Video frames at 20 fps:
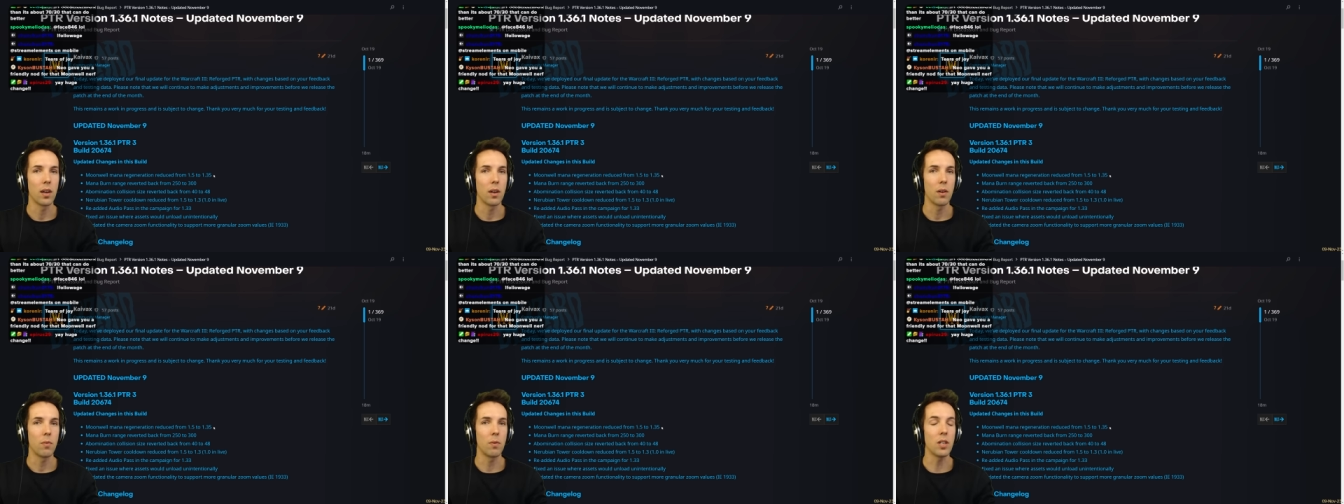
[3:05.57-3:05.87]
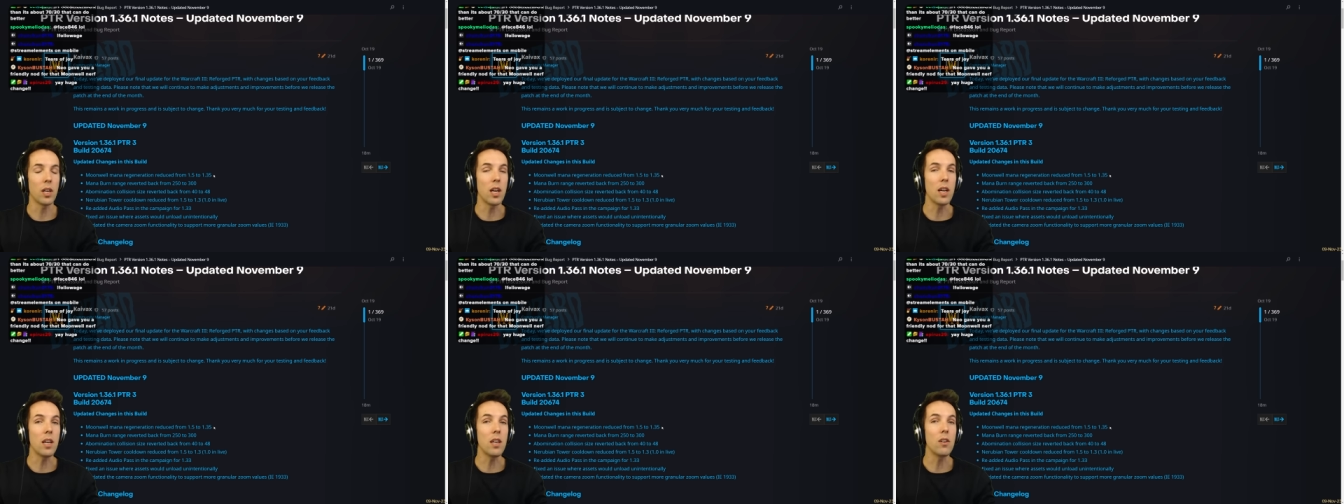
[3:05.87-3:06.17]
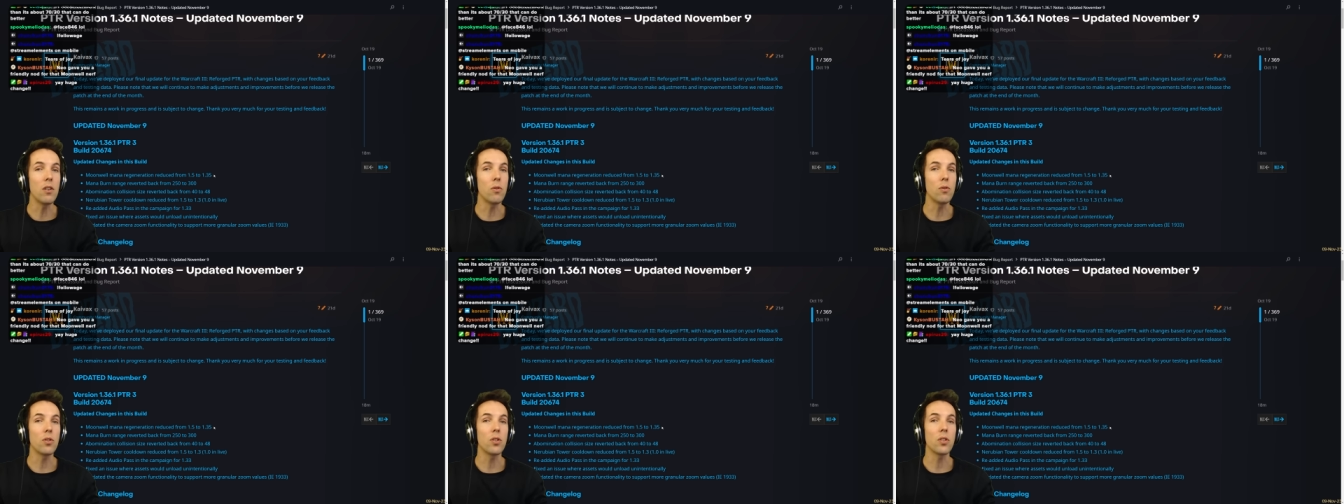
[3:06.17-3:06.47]
which
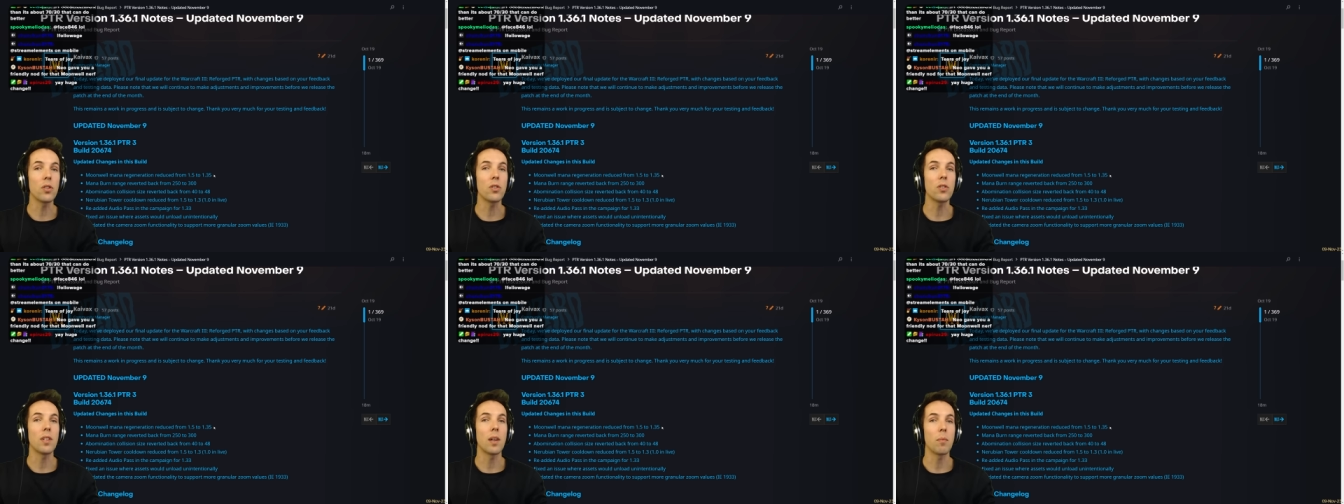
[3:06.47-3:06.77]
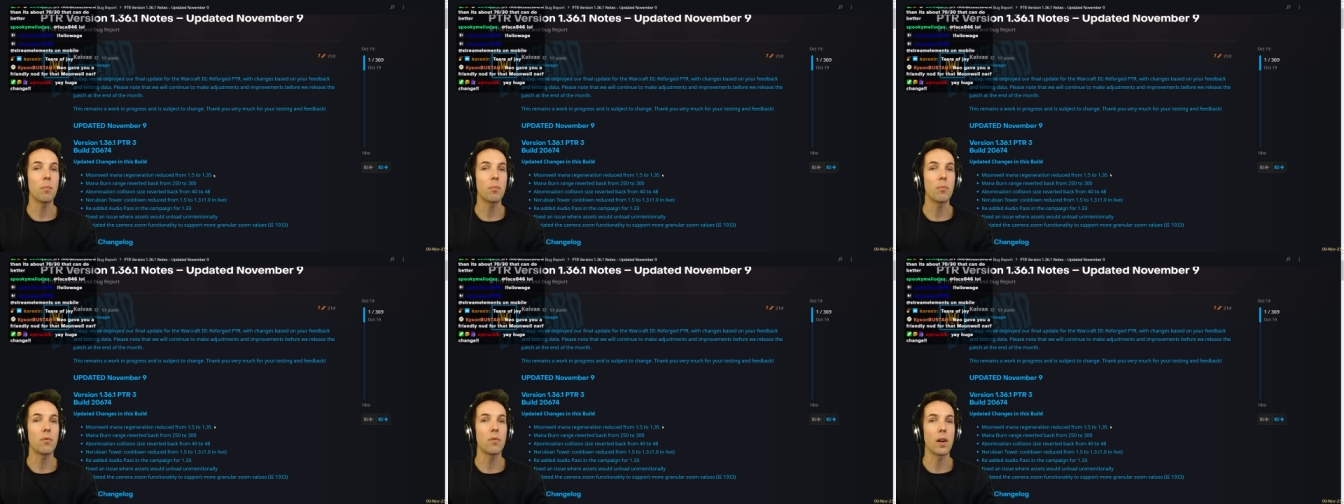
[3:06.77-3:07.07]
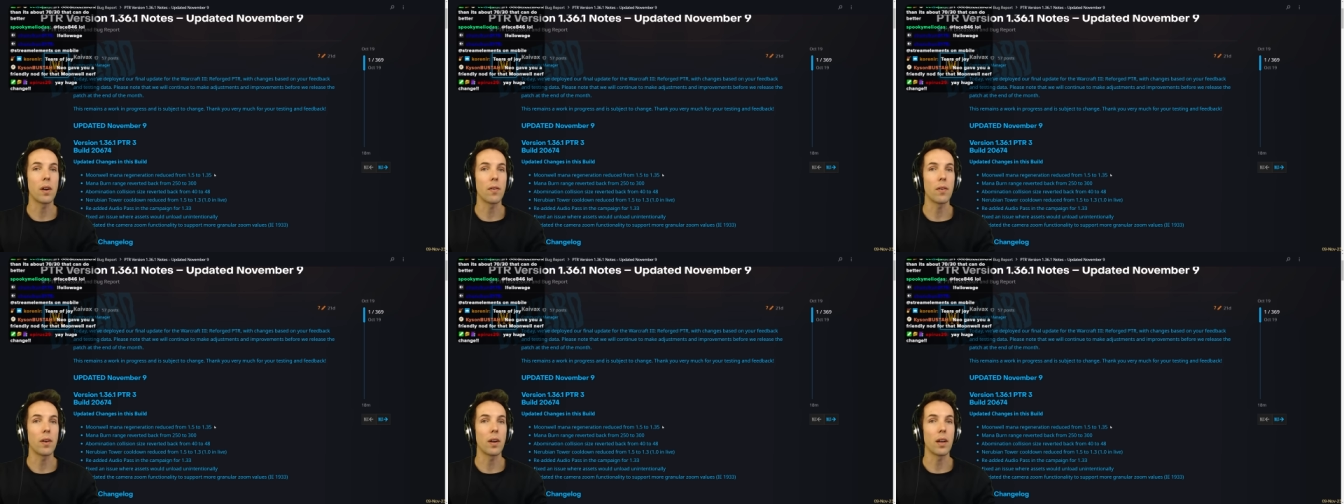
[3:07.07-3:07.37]
induces
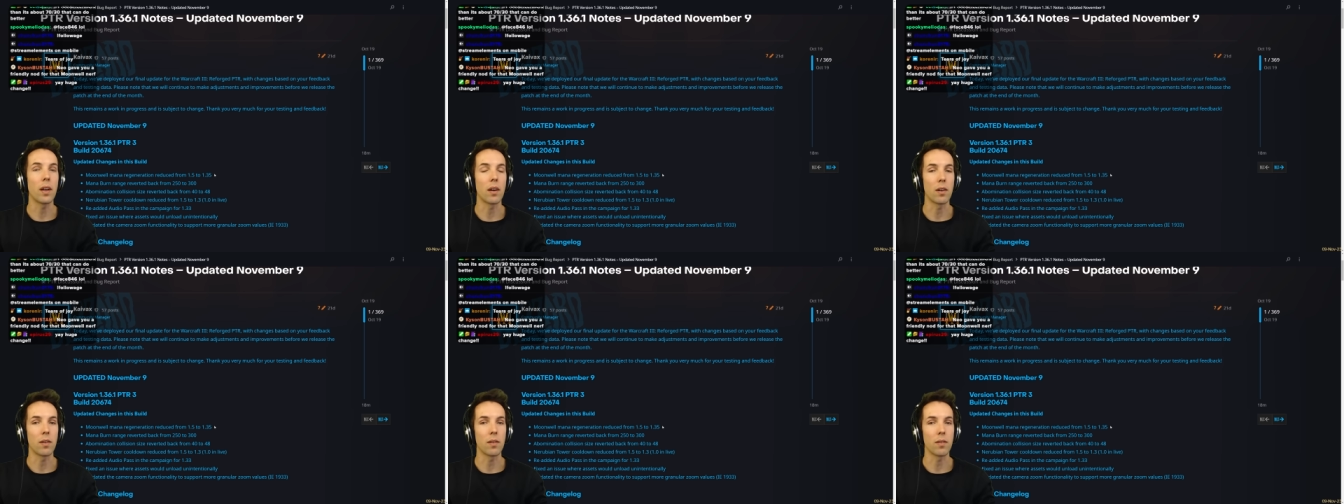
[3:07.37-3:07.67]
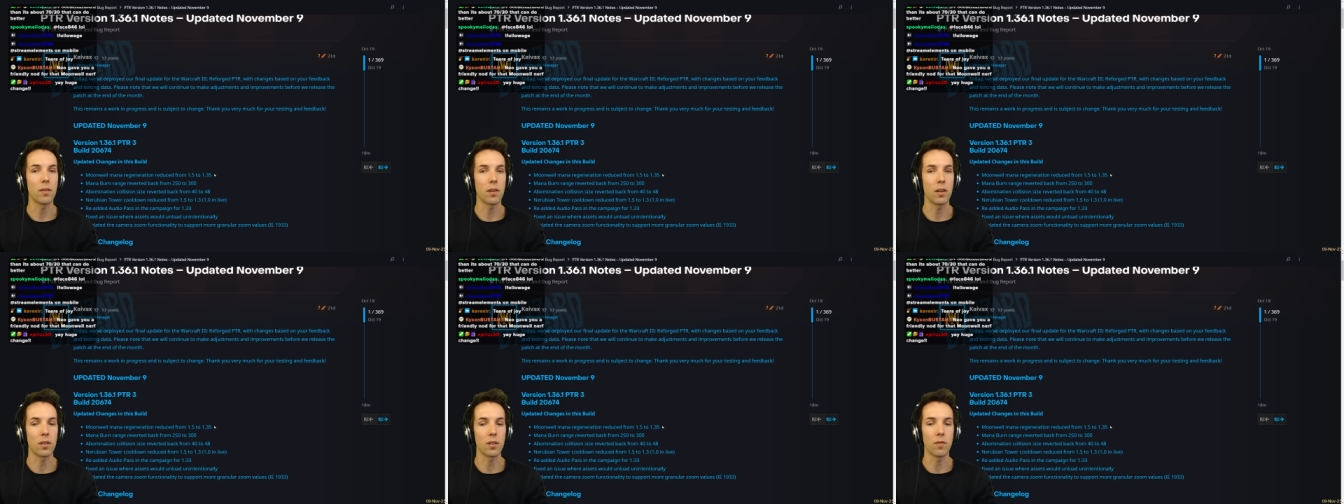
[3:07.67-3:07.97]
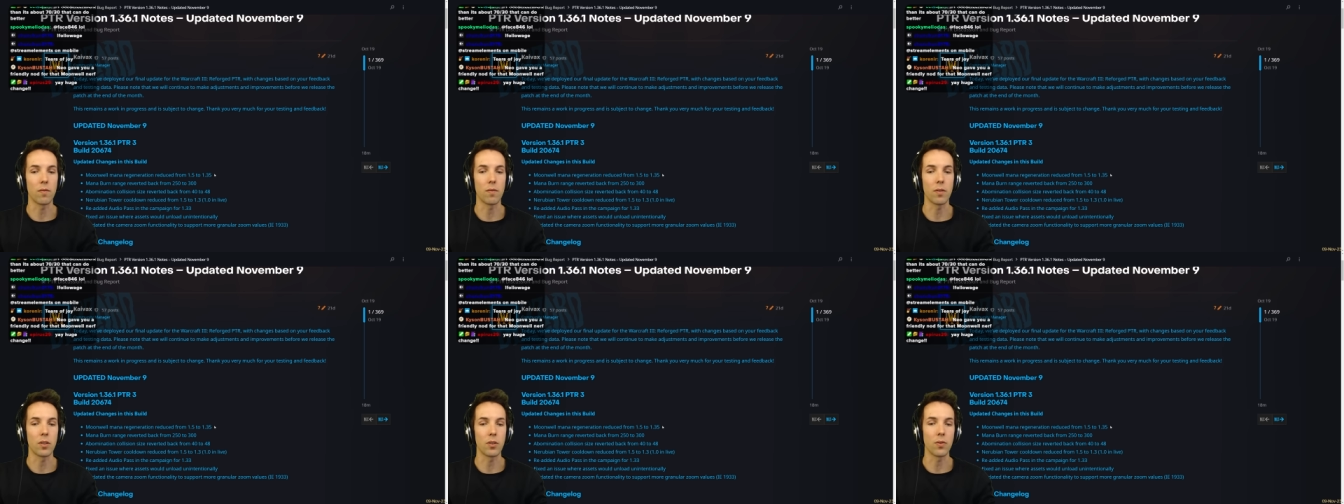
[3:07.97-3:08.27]
temporarily art
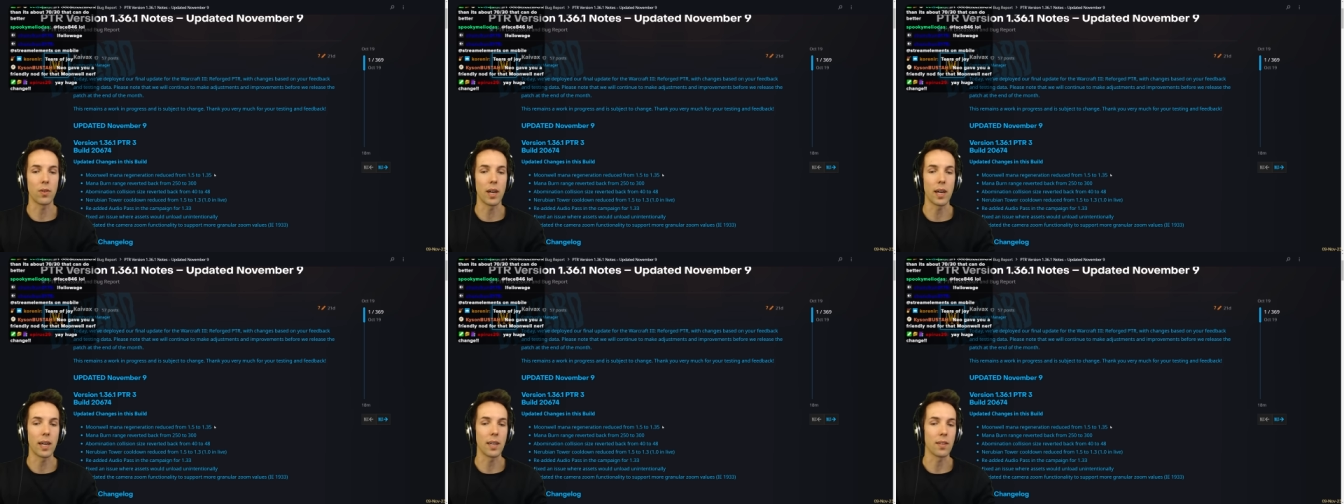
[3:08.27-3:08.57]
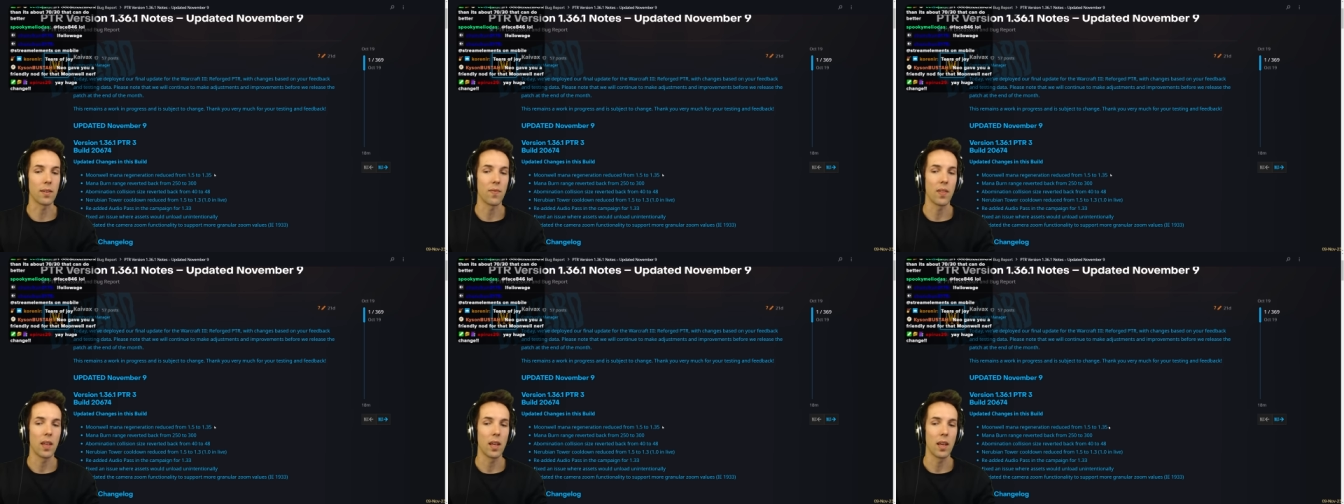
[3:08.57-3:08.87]
artificial night